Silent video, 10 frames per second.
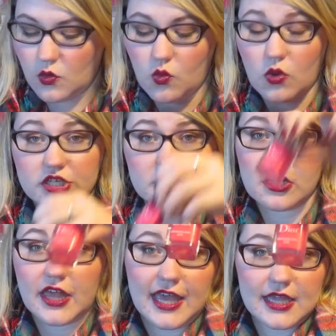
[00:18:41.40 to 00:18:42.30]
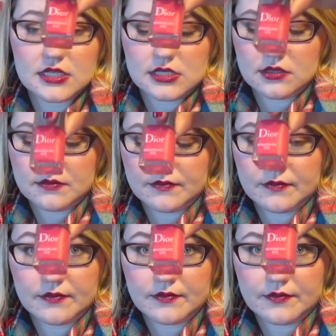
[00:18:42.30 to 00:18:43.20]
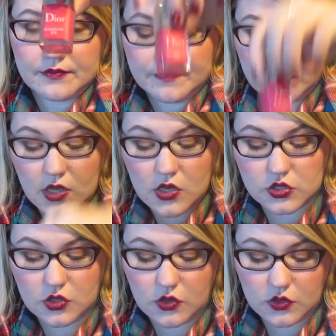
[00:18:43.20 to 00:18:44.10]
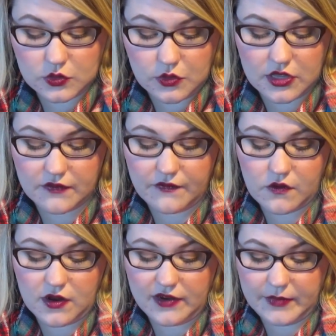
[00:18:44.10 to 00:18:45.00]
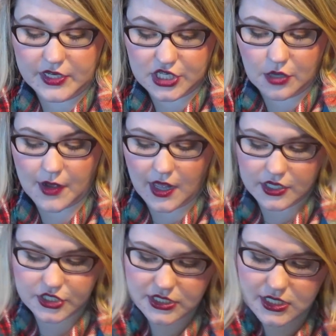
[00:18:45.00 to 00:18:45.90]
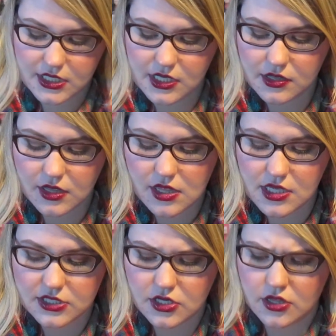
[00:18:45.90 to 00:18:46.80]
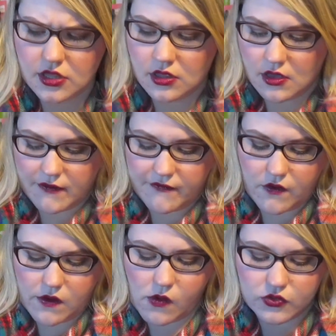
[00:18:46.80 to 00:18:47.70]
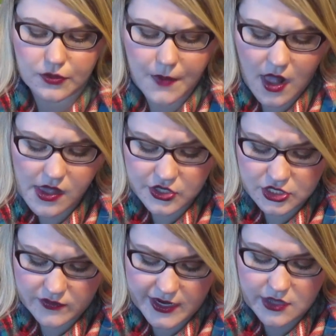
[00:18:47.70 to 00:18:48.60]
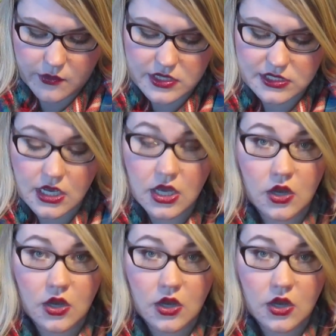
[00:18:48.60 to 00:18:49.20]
Wonderland. So those were the 4 of my gel polishes, and then these are the 4 older polishes, the regular ones.